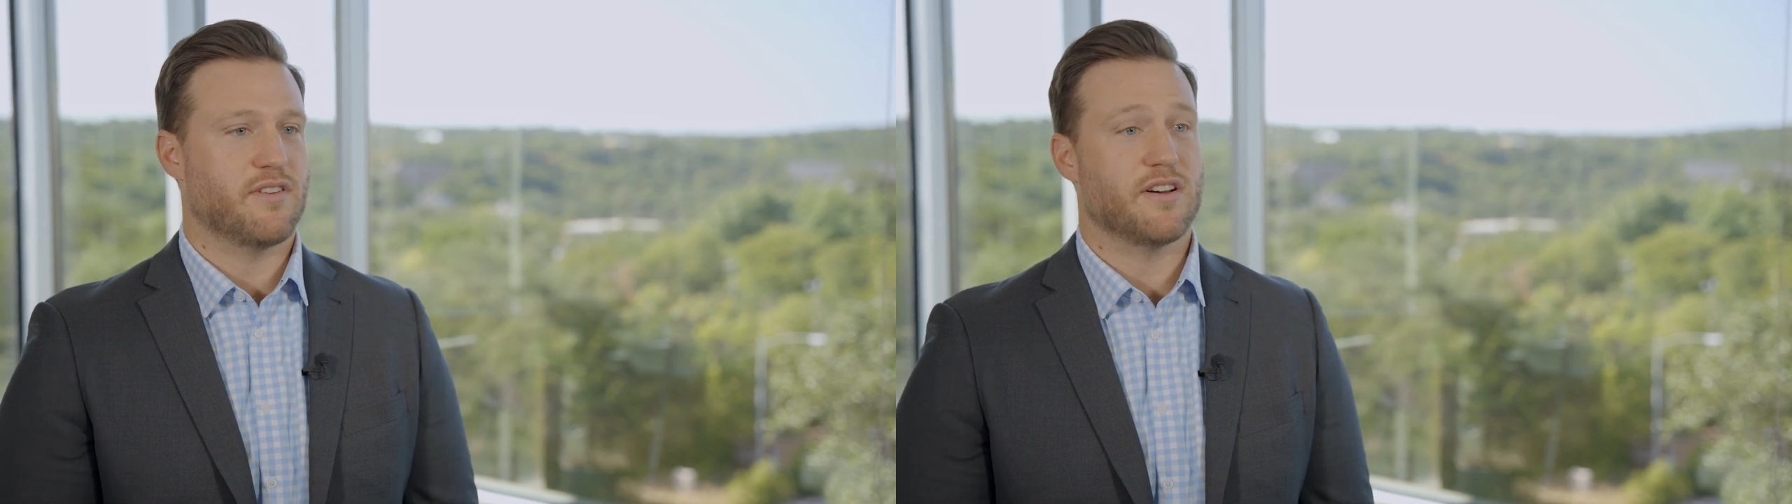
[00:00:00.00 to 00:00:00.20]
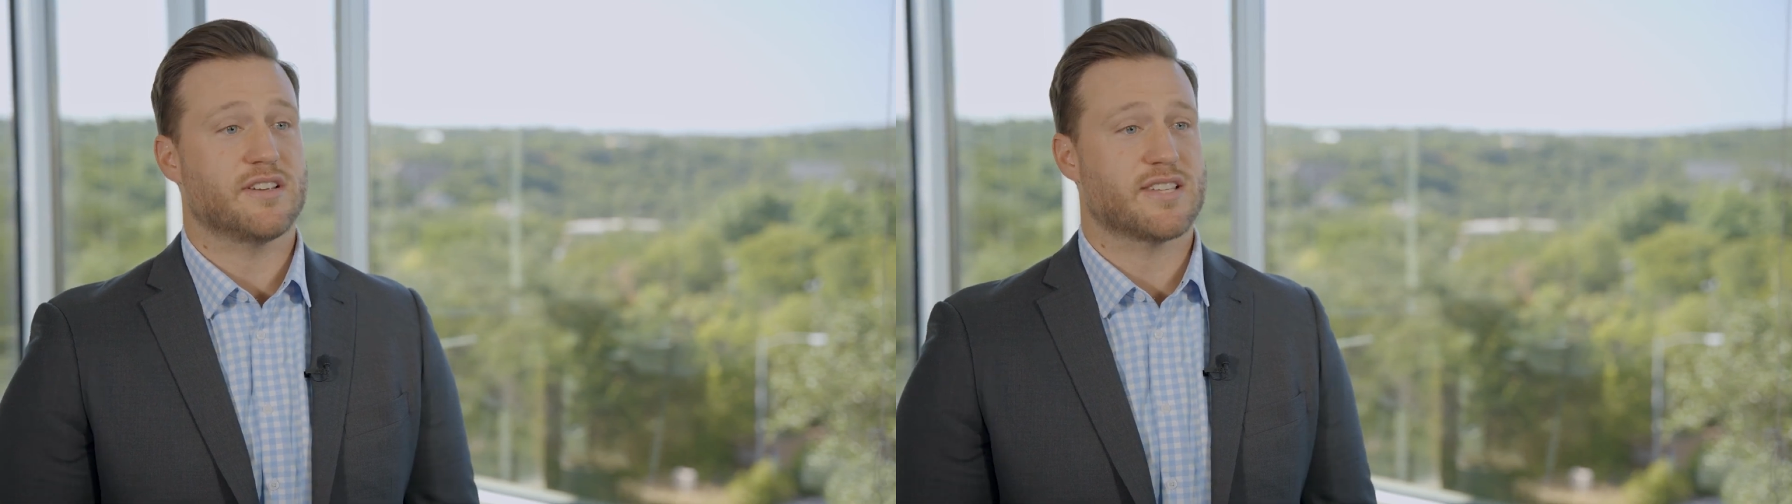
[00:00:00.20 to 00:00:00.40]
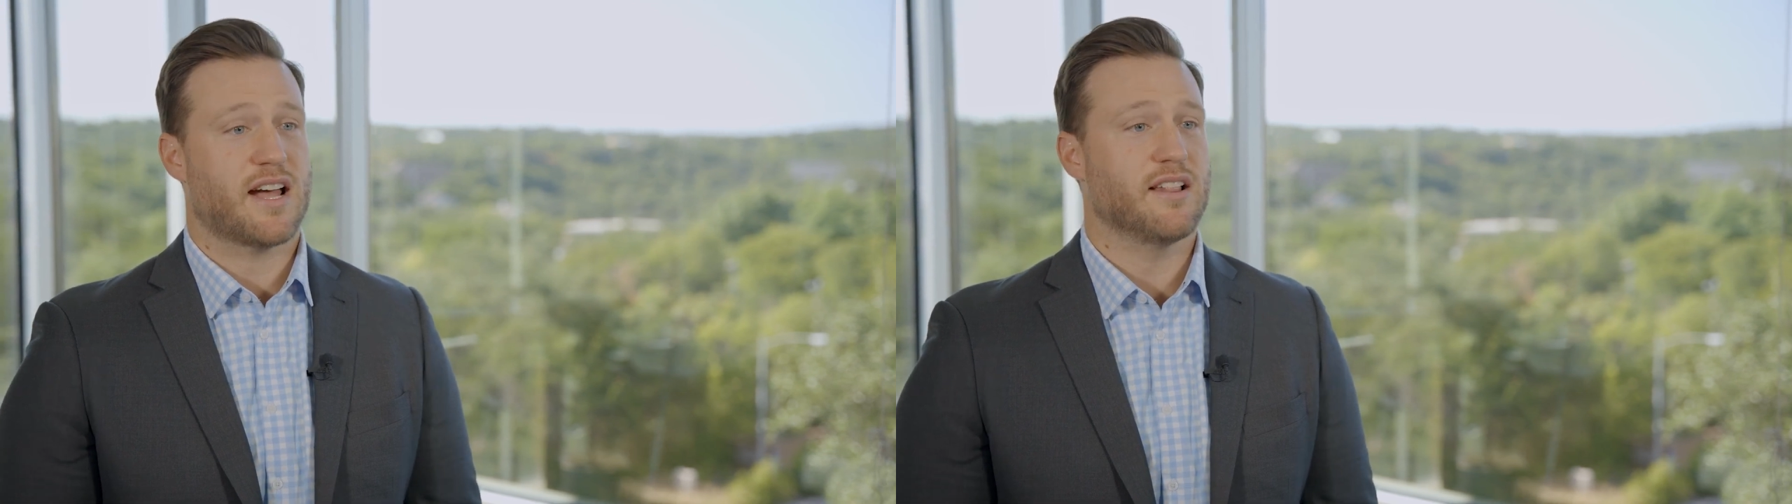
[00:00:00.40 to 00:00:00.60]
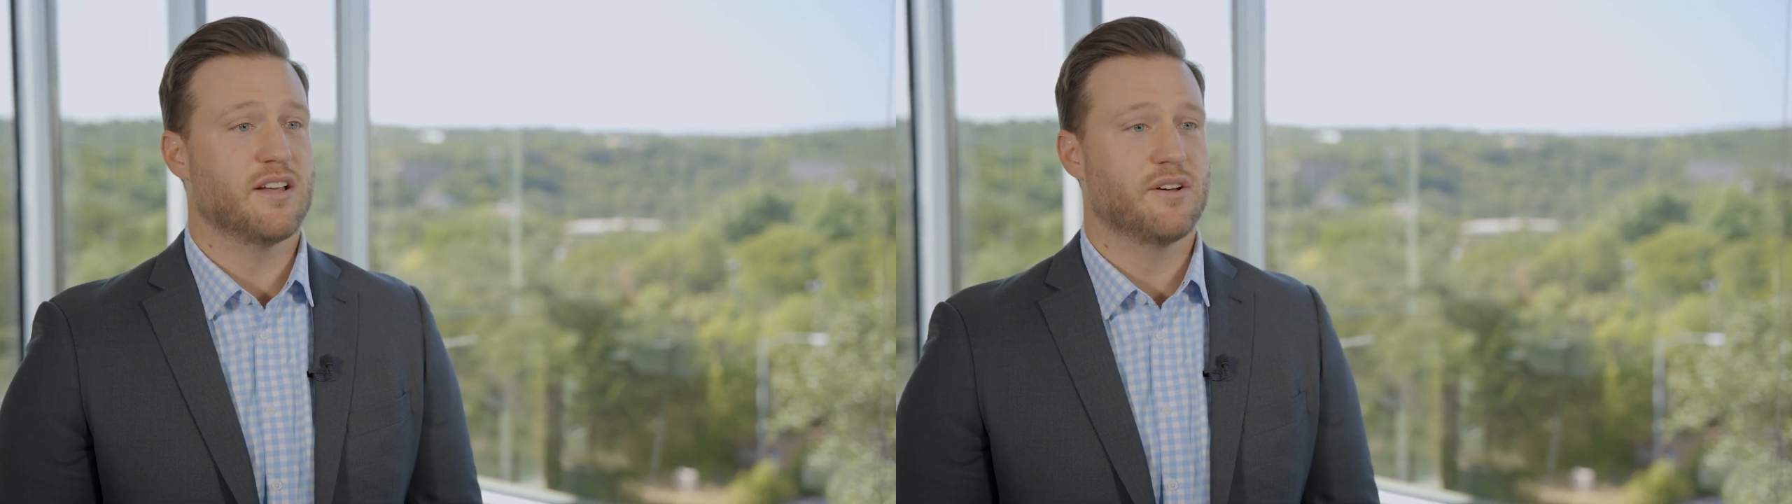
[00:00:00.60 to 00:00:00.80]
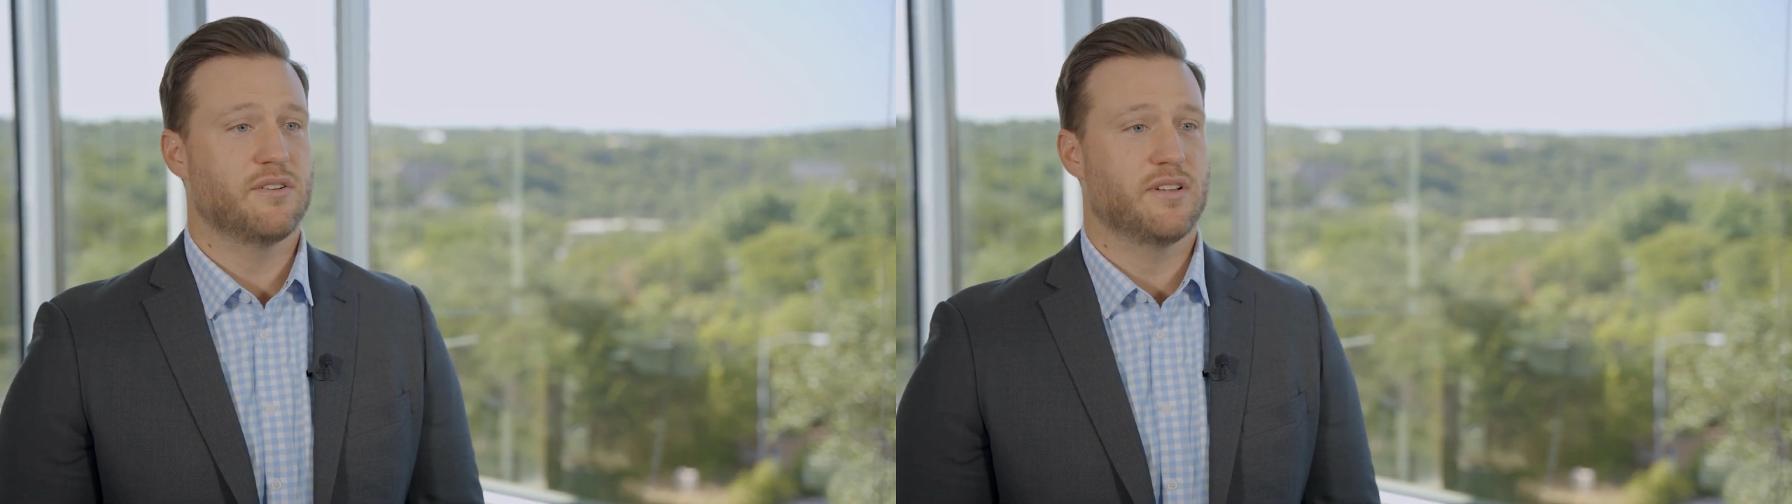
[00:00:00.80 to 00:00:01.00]
it's very
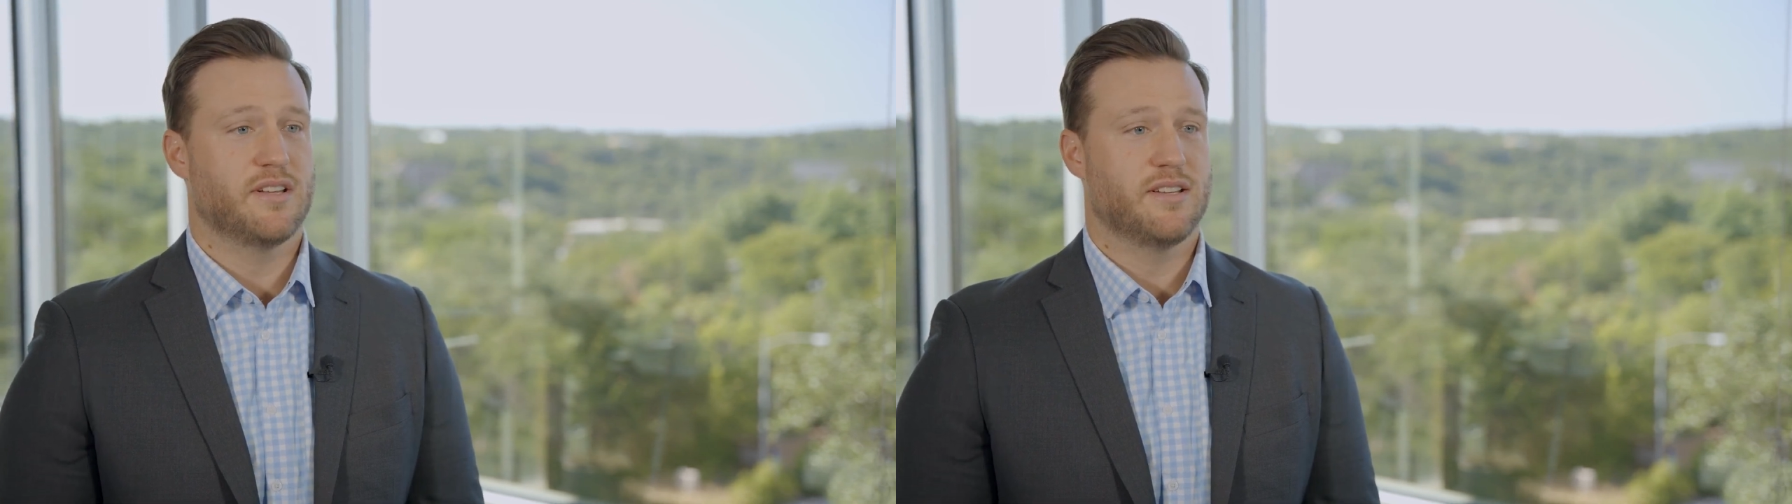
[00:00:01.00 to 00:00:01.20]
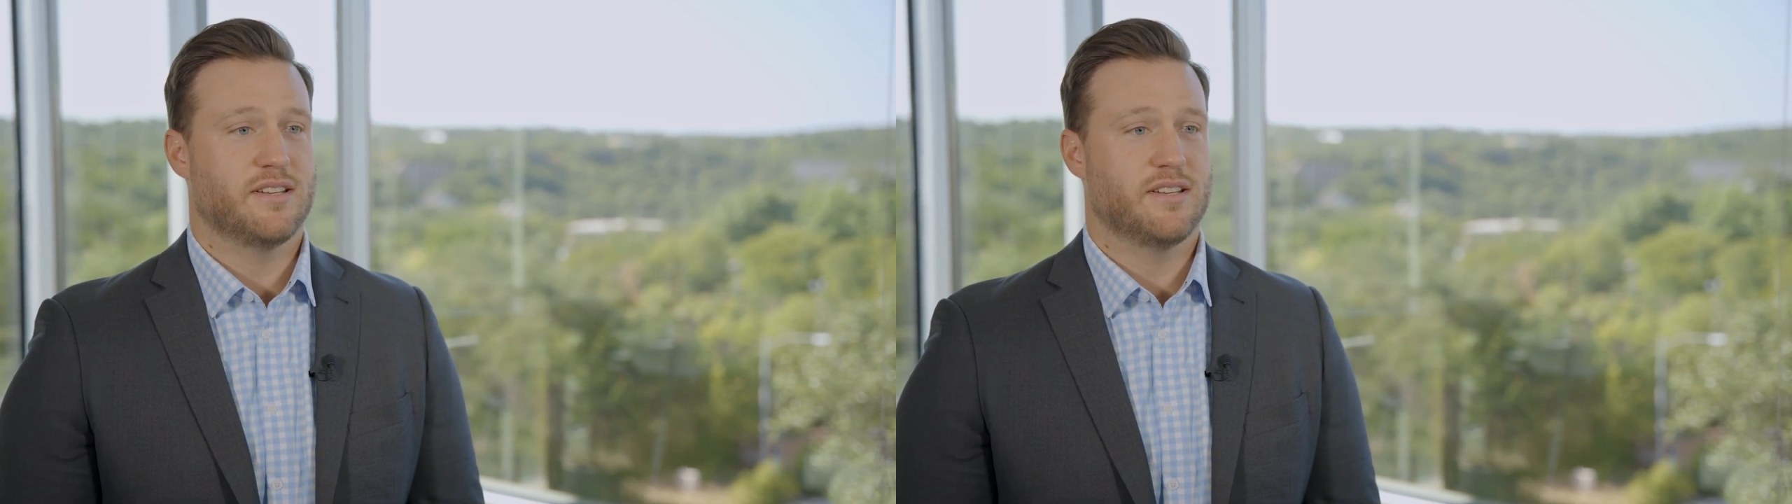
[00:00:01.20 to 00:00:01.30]
siloed.